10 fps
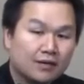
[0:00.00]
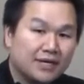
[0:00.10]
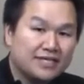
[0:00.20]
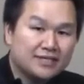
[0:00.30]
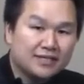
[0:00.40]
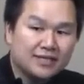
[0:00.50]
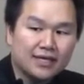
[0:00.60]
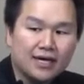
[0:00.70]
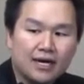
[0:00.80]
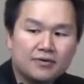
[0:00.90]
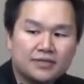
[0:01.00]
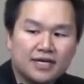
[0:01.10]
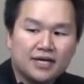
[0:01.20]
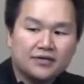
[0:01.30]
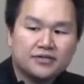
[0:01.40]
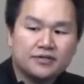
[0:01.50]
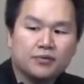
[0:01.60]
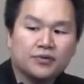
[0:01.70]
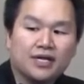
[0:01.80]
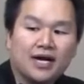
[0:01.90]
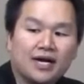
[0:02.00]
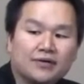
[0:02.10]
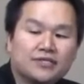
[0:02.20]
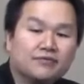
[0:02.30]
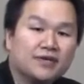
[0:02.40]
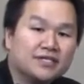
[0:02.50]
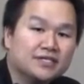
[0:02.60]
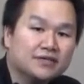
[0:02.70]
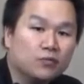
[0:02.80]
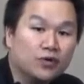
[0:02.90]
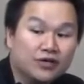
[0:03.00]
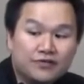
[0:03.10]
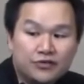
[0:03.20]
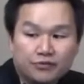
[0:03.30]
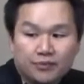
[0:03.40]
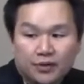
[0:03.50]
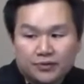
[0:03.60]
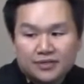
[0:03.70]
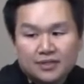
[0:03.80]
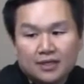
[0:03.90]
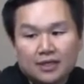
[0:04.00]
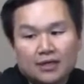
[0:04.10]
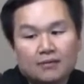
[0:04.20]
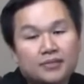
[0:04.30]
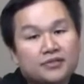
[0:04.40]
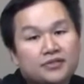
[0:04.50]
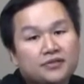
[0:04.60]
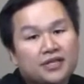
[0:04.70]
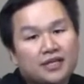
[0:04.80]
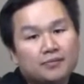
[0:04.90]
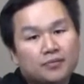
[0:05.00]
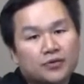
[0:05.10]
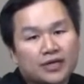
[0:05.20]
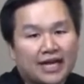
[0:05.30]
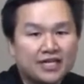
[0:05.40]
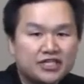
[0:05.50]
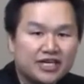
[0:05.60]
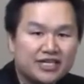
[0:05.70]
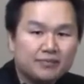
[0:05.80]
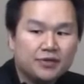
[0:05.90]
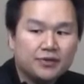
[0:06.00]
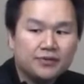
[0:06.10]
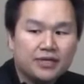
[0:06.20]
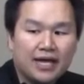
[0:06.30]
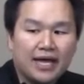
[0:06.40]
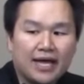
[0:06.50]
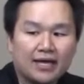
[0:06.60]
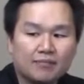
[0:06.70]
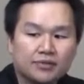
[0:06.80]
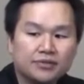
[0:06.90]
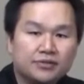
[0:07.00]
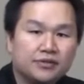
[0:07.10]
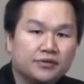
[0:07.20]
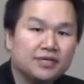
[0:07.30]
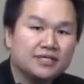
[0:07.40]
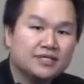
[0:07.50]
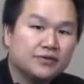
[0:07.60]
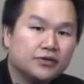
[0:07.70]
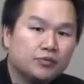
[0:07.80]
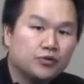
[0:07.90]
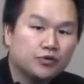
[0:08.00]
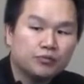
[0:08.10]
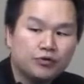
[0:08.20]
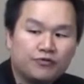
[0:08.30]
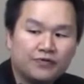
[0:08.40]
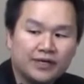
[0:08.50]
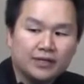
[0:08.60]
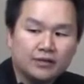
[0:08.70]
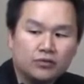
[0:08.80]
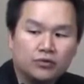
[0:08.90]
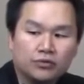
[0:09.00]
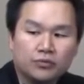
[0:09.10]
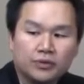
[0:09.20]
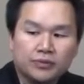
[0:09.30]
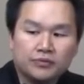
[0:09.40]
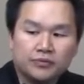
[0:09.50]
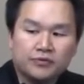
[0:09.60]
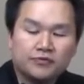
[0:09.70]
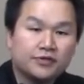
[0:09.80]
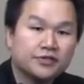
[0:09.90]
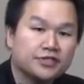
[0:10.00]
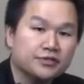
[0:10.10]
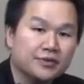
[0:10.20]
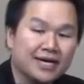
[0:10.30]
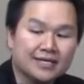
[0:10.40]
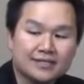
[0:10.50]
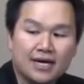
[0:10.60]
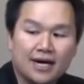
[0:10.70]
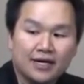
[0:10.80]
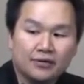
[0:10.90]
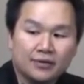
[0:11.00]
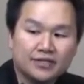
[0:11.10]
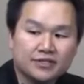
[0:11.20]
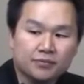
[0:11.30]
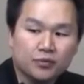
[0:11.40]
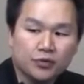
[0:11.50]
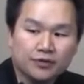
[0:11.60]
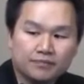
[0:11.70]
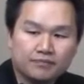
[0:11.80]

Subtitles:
Basically, our scanners support the iOS devices in one of two modes: Bluetooth keyboard HID mode and Bluetooth serial port profile, or what we will refer to as iOS support.